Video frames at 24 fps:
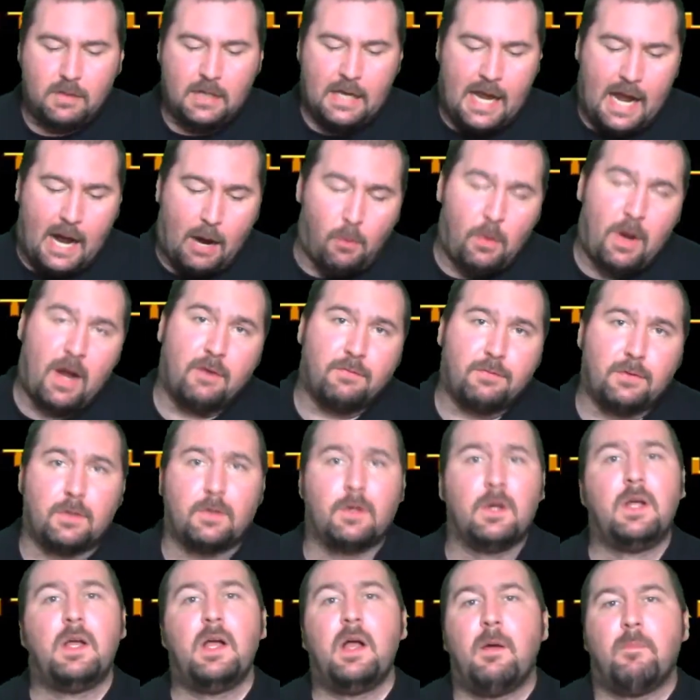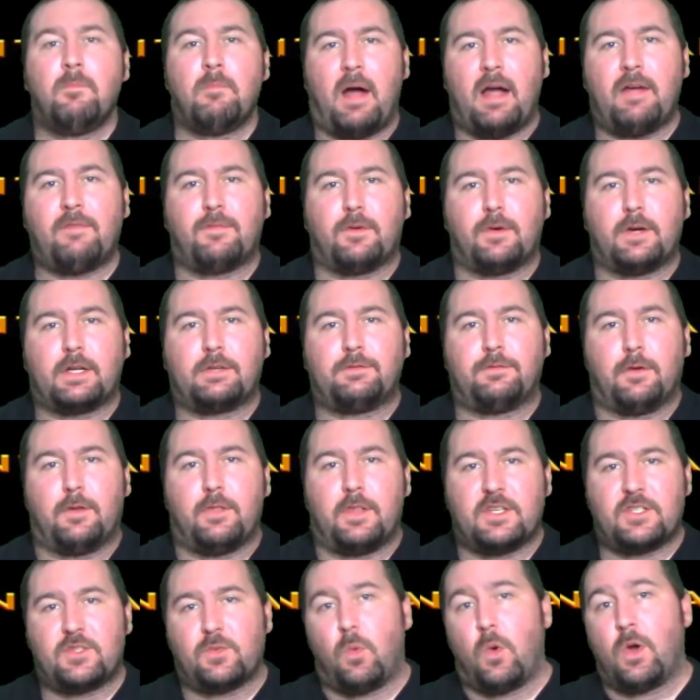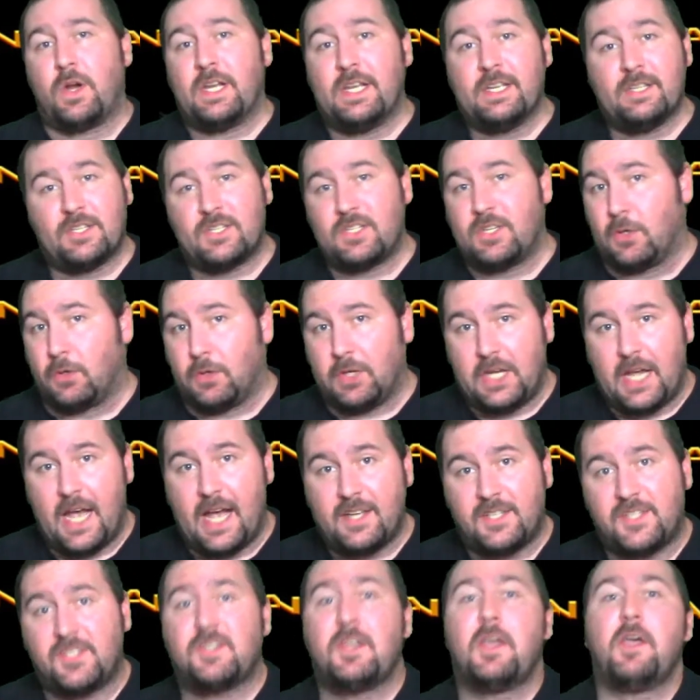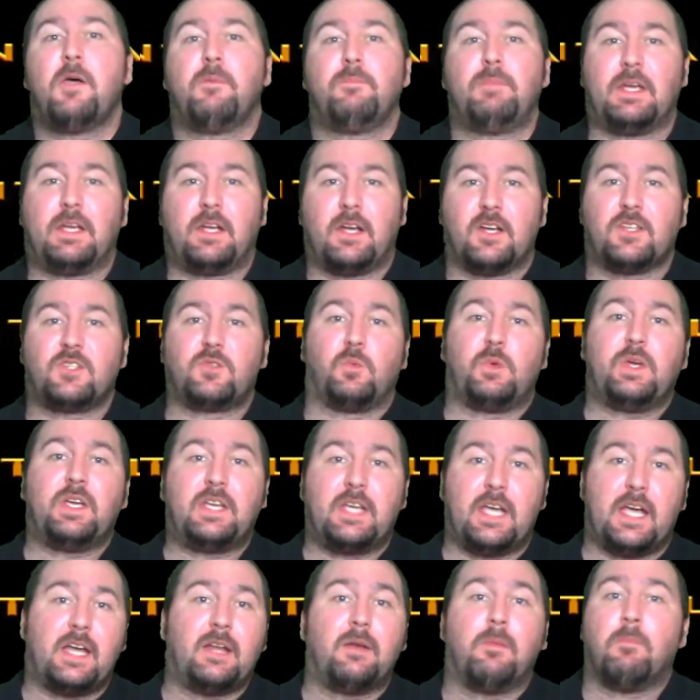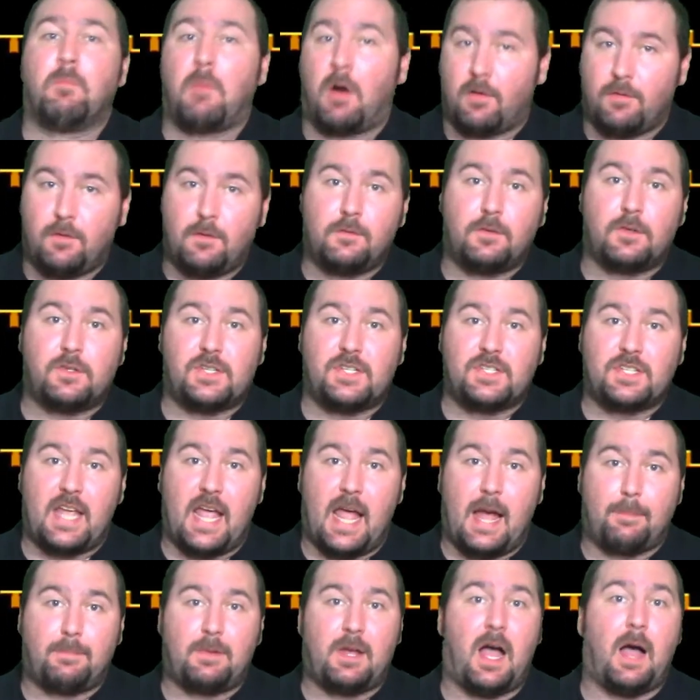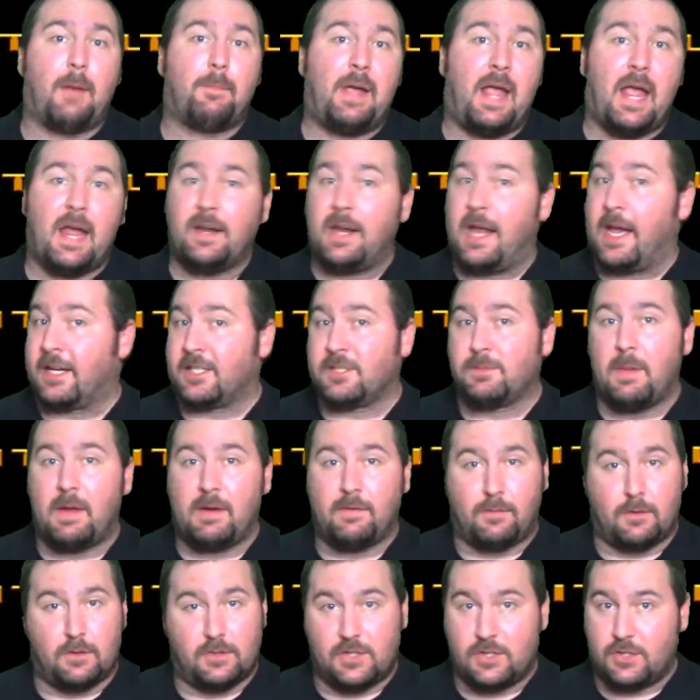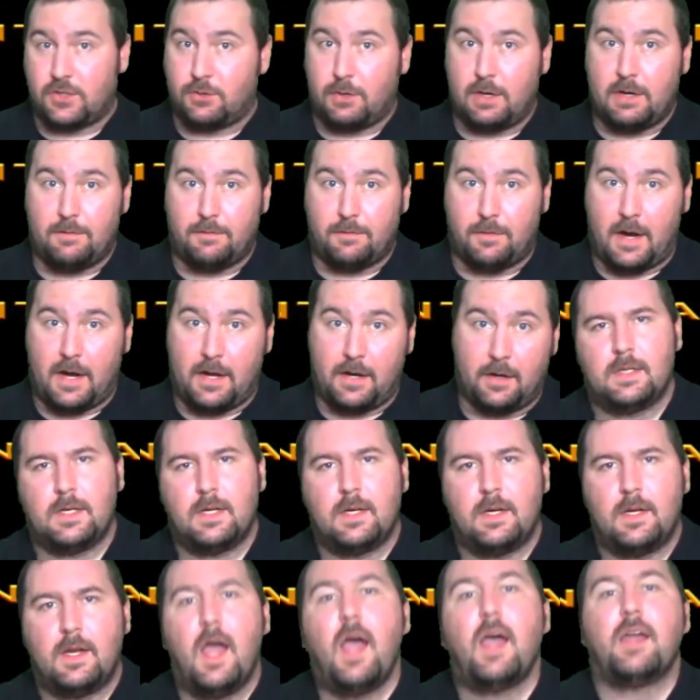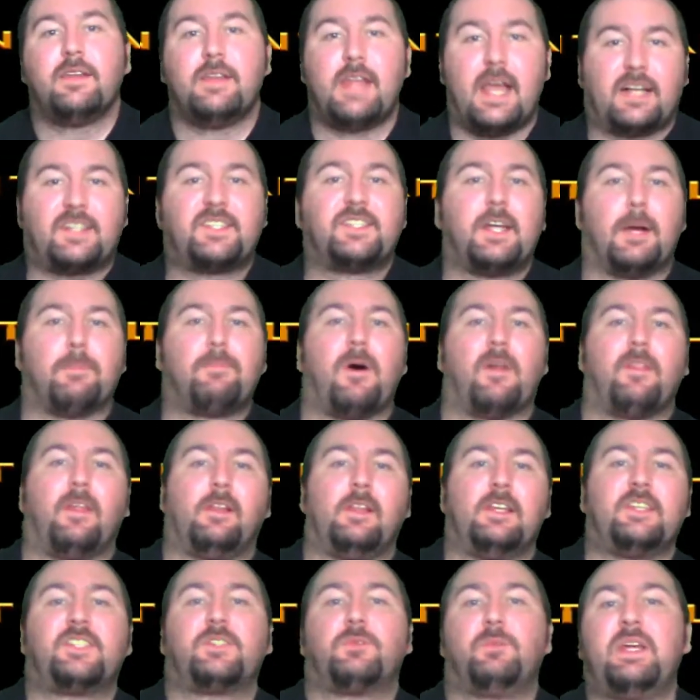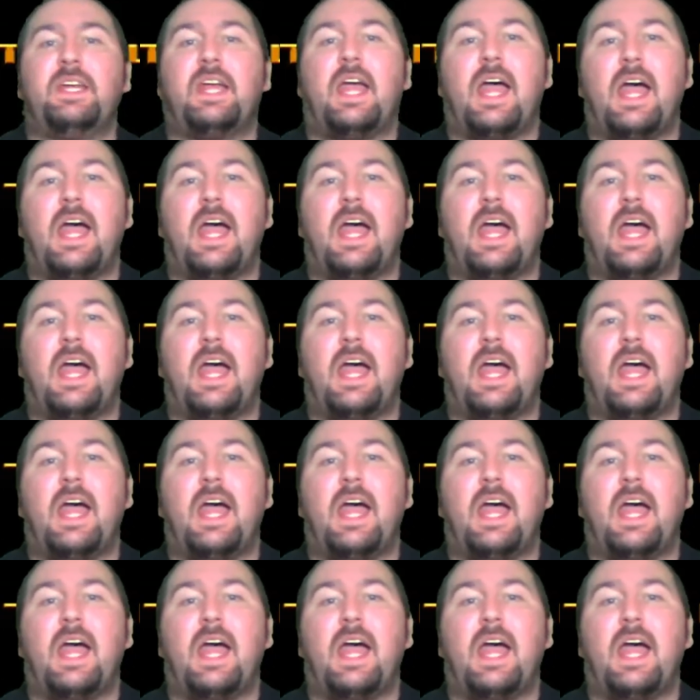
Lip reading: However, my verdict for this one is still yes, because we get Marvel vs. Capcom and X-Men vs. Street Fighter. Next up on the list, we